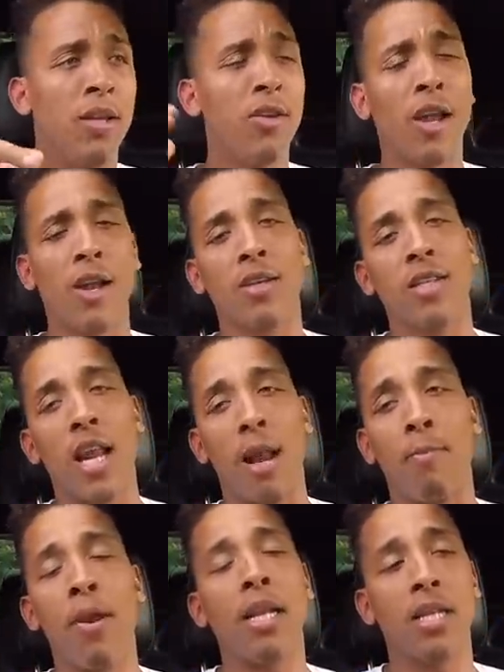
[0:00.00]
You got to understand,
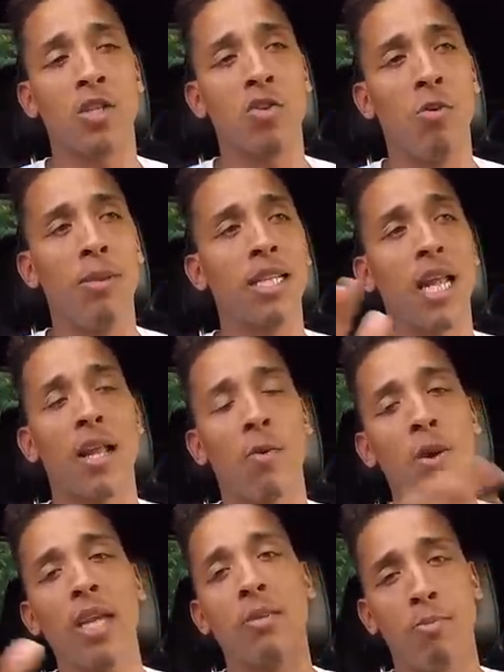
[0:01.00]
I picked this school because I had the
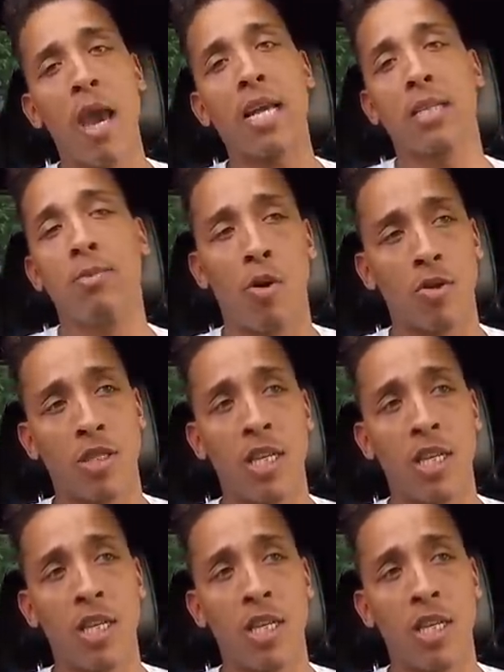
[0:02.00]
weakest basketball